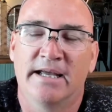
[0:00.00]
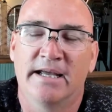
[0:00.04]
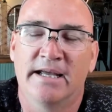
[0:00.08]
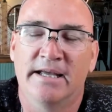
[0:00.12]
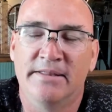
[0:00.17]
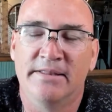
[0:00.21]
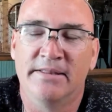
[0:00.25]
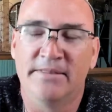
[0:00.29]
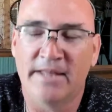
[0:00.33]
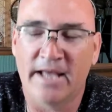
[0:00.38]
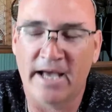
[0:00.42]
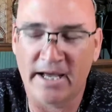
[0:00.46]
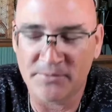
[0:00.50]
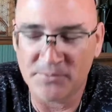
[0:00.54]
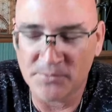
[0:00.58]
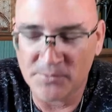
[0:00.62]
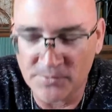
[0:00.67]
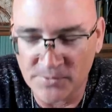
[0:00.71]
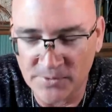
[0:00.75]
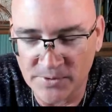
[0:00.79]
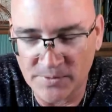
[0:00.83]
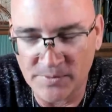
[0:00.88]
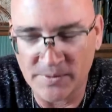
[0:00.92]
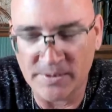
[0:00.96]
And that
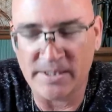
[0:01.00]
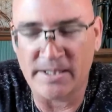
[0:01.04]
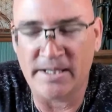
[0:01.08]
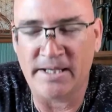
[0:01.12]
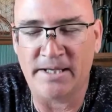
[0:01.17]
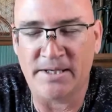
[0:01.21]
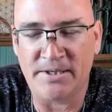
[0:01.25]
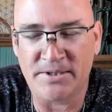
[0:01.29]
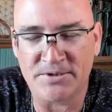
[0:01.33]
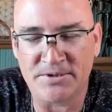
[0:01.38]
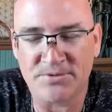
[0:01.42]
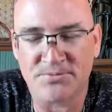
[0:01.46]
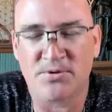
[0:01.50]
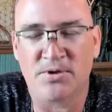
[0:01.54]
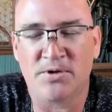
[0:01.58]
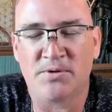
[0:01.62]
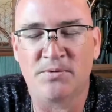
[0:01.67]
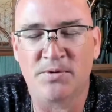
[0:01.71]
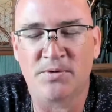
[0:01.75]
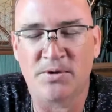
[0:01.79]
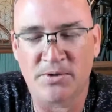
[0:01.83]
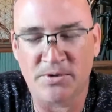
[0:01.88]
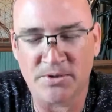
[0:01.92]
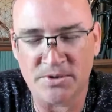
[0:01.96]
really is
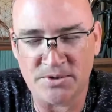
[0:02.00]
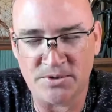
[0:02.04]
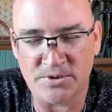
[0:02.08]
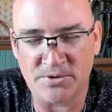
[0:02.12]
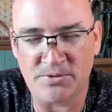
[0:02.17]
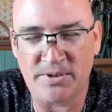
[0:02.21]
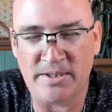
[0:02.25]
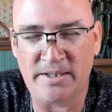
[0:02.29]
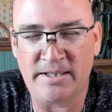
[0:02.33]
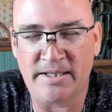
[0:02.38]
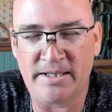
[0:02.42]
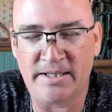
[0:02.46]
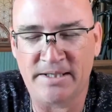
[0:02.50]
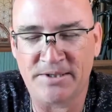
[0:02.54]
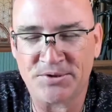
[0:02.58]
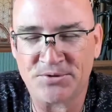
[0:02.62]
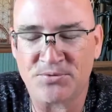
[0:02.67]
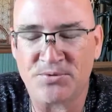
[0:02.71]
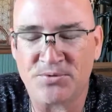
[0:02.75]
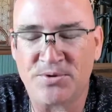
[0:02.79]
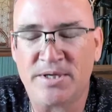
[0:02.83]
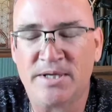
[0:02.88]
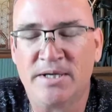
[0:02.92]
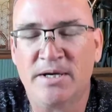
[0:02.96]
what we are doing
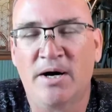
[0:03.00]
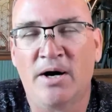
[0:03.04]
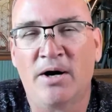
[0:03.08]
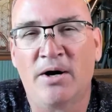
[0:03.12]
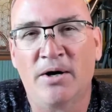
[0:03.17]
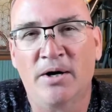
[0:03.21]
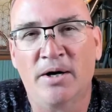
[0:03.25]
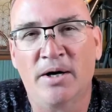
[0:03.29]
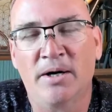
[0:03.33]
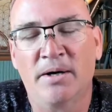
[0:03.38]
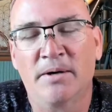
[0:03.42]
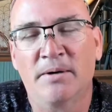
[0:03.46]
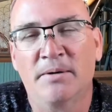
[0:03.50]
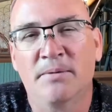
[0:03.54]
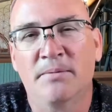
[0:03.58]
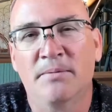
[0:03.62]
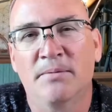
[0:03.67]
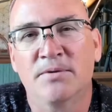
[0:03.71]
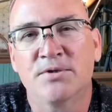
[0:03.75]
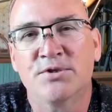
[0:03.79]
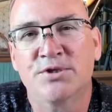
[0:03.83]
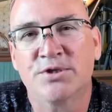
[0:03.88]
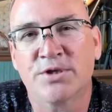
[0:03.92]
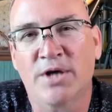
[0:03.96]
is we are
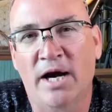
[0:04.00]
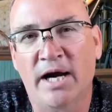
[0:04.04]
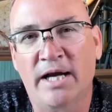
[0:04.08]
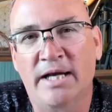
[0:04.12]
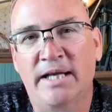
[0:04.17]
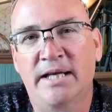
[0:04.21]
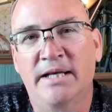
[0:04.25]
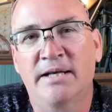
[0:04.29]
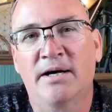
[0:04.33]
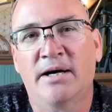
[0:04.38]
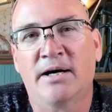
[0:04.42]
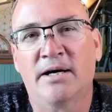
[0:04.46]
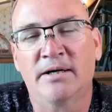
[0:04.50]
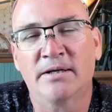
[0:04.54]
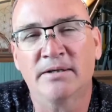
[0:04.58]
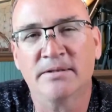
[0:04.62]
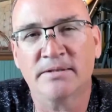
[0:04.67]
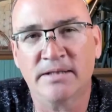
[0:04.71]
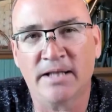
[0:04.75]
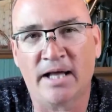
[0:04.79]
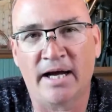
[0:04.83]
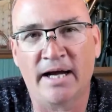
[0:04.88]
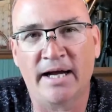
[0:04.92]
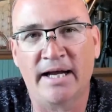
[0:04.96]
shining our
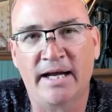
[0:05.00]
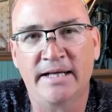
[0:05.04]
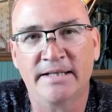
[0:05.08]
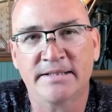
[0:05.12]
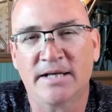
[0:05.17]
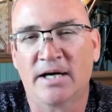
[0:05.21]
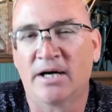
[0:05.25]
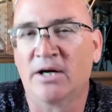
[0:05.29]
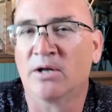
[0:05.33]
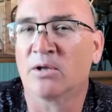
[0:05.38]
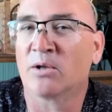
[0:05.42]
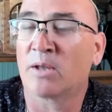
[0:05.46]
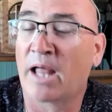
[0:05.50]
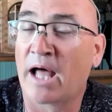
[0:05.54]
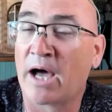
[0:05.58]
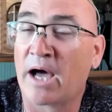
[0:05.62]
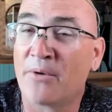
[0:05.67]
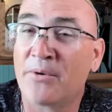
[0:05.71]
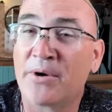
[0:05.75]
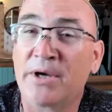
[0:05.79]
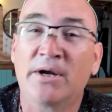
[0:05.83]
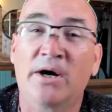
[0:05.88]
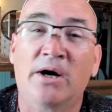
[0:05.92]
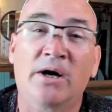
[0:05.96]
light,
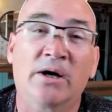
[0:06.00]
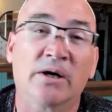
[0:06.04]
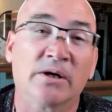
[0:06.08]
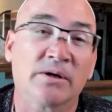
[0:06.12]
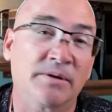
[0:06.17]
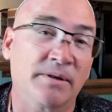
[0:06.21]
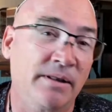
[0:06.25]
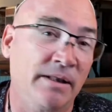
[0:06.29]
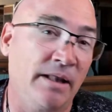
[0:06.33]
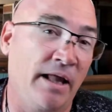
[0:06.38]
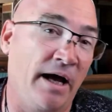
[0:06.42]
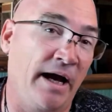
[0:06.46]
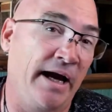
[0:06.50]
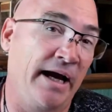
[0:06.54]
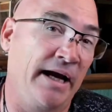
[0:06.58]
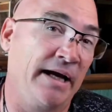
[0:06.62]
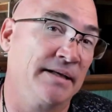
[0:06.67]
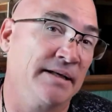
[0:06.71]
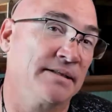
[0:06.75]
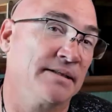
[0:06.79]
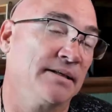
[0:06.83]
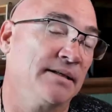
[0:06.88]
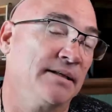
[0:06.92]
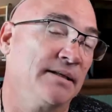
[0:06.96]
allowing our
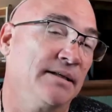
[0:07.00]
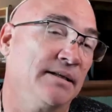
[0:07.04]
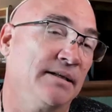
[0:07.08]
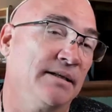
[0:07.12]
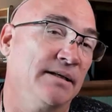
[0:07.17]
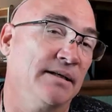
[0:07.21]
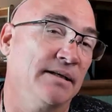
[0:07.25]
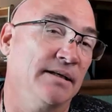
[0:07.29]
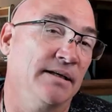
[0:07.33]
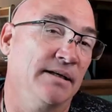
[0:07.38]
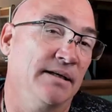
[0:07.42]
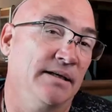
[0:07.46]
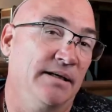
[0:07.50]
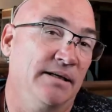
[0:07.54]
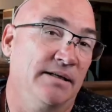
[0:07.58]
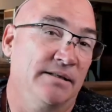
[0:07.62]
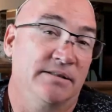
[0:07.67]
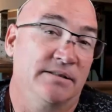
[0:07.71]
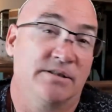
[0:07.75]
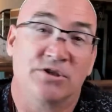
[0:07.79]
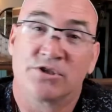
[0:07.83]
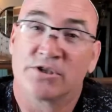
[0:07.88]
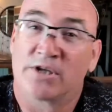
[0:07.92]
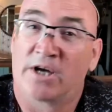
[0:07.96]
light
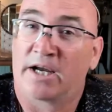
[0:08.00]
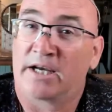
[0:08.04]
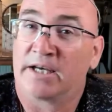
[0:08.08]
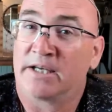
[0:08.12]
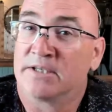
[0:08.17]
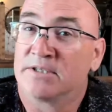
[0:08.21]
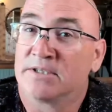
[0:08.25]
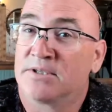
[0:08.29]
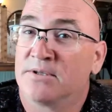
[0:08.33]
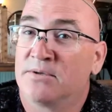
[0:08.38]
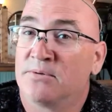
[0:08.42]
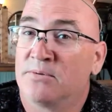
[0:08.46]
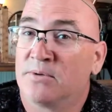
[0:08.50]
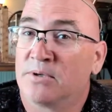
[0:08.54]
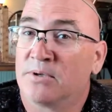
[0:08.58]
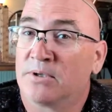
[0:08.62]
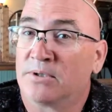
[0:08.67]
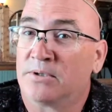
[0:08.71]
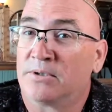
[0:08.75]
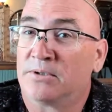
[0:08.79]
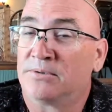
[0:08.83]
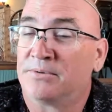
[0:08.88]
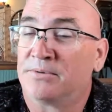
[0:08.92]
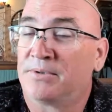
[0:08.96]
to shine into the
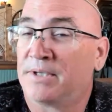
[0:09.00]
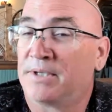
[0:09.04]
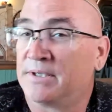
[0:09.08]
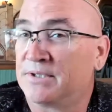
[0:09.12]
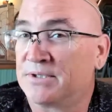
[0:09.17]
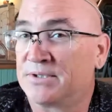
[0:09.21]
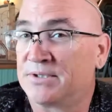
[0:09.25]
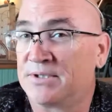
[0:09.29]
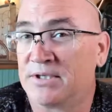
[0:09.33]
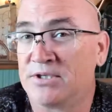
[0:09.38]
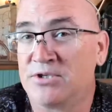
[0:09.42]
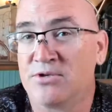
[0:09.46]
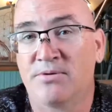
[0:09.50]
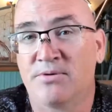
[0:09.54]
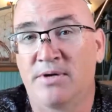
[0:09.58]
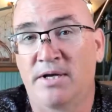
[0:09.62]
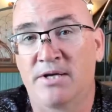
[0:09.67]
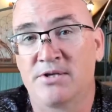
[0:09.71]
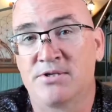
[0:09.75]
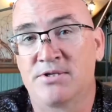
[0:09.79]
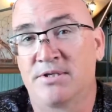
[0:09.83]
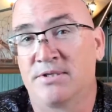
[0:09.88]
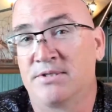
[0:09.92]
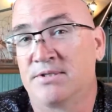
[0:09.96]
world, into
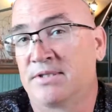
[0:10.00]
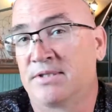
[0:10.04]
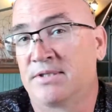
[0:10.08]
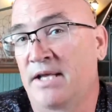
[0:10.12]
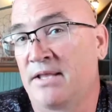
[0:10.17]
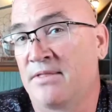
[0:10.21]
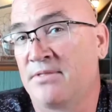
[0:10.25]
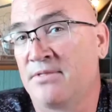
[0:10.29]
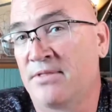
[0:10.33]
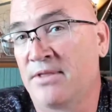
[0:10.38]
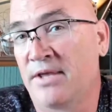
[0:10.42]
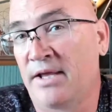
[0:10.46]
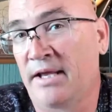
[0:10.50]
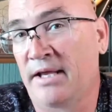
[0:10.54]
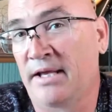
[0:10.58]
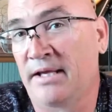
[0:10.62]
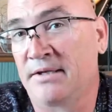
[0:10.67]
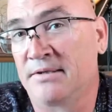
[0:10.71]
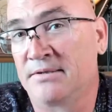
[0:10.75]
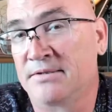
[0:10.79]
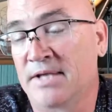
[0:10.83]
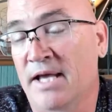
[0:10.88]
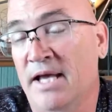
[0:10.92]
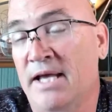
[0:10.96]
situations and
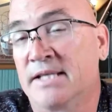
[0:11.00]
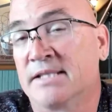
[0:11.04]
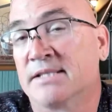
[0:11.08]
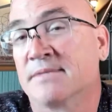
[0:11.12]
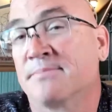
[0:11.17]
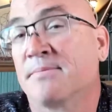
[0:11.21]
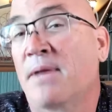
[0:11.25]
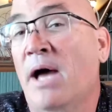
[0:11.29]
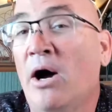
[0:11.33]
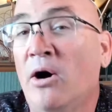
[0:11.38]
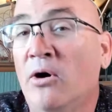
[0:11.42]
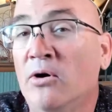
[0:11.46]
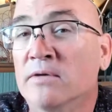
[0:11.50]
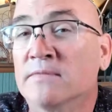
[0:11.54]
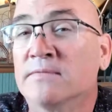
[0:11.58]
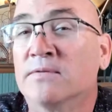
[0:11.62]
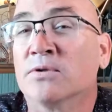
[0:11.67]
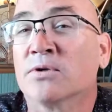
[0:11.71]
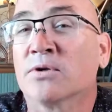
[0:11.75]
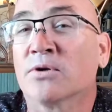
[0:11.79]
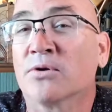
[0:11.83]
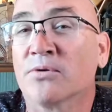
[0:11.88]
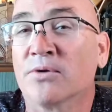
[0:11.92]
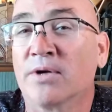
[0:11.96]
things as
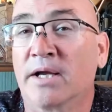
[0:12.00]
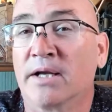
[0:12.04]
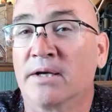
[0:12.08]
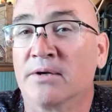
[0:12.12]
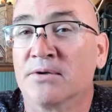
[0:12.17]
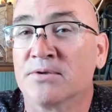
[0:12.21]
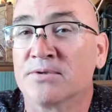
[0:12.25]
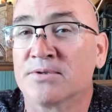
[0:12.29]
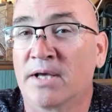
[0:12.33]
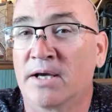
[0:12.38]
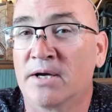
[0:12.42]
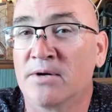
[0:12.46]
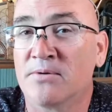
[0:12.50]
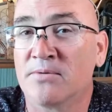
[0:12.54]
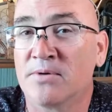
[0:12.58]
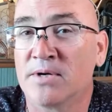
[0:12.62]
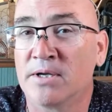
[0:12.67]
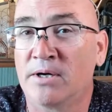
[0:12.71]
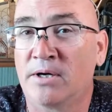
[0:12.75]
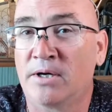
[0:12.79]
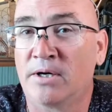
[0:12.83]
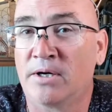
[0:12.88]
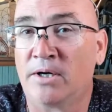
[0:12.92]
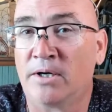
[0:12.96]
powerful creators that
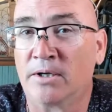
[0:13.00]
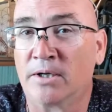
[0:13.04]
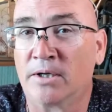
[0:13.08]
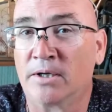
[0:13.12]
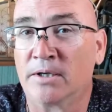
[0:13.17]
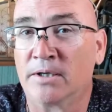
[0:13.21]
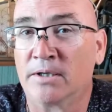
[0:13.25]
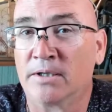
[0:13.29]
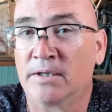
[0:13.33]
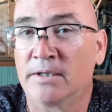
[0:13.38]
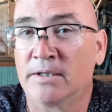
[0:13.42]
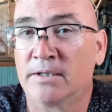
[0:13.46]
we are,